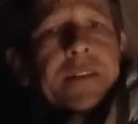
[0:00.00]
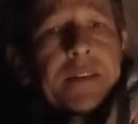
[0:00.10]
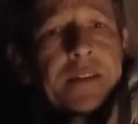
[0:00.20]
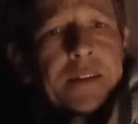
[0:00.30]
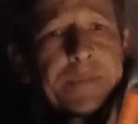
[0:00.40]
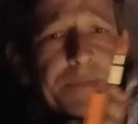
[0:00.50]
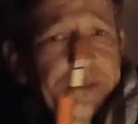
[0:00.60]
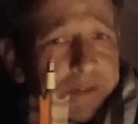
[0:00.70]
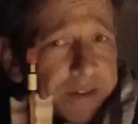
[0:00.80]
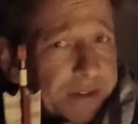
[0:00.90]
The
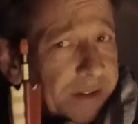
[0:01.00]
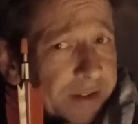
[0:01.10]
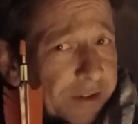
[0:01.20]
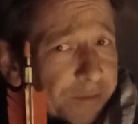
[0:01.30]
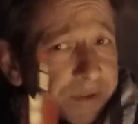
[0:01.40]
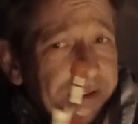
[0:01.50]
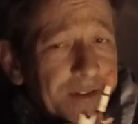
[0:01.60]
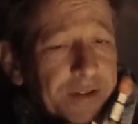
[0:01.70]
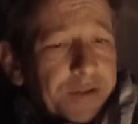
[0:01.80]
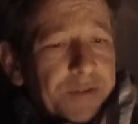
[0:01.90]
first thing he told me to
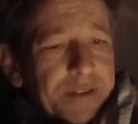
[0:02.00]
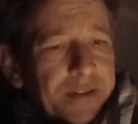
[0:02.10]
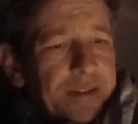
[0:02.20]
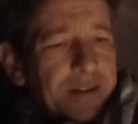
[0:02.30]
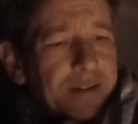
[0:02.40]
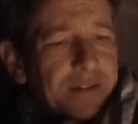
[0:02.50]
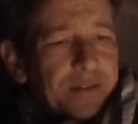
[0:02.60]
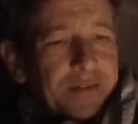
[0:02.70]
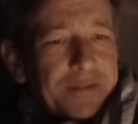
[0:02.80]
do, he said, look,